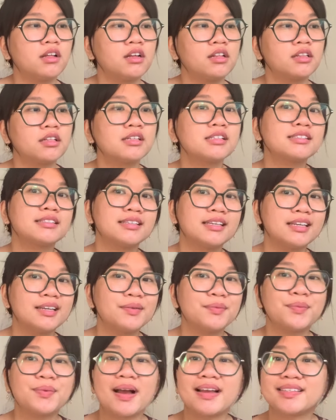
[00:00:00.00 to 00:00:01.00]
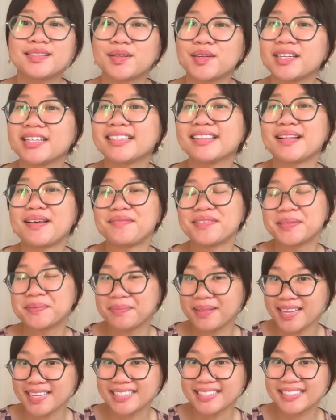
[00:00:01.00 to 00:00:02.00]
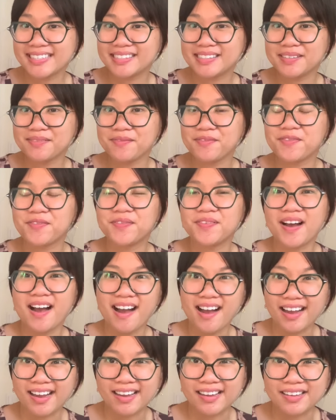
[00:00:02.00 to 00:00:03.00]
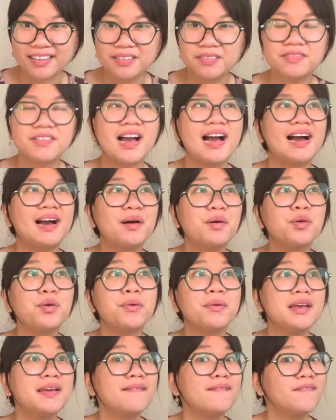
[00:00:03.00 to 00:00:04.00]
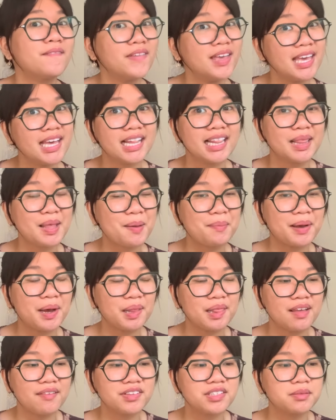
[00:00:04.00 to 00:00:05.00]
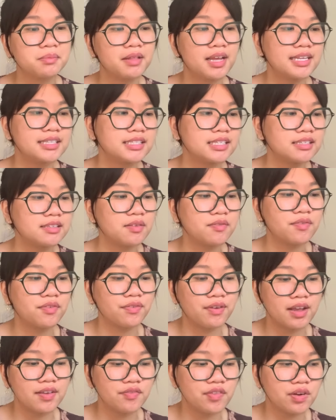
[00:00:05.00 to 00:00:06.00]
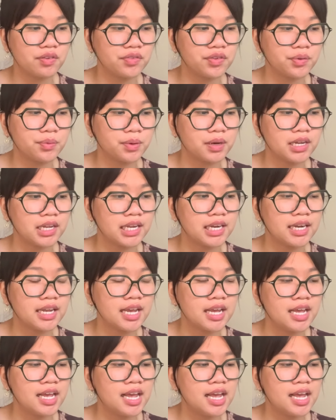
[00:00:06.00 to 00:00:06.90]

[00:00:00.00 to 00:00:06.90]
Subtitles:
That's it. I started Love is Blind season 5. How do we feel about Love is Blind season 5, everyone?